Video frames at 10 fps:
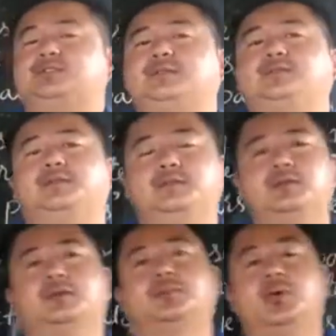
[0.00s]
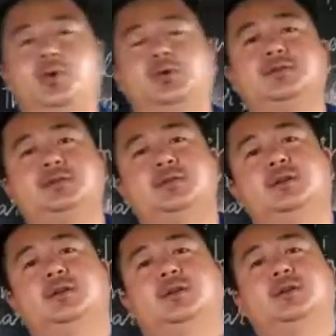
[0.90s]
which are given on the board.
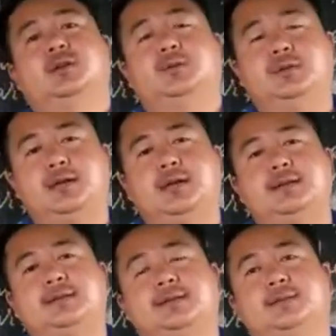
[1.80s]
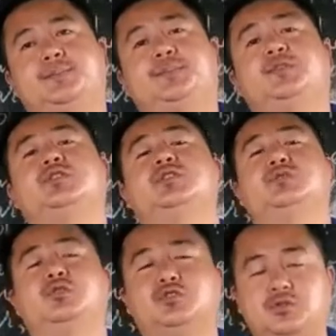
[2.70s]
With that, you
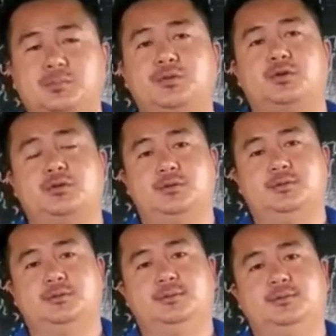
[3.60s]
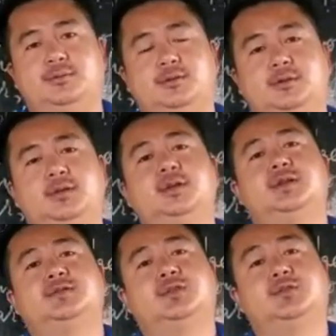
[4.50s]
just go through the book
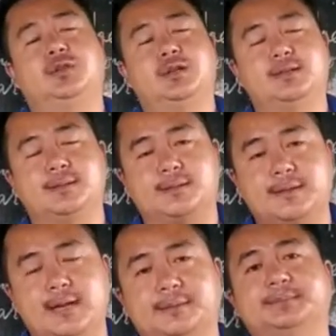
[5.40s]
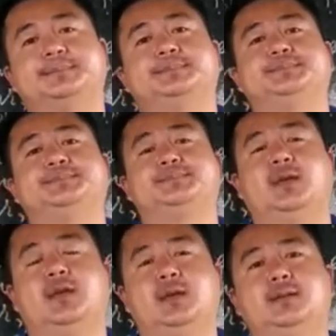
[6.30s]
so that you can understand.
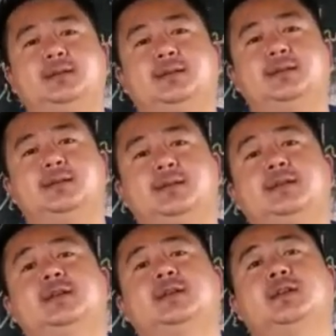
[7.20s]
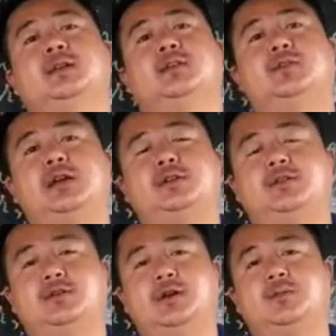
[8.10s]
And right
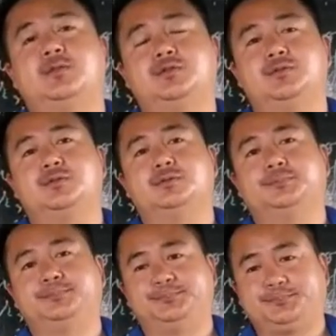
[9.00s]
here, I want to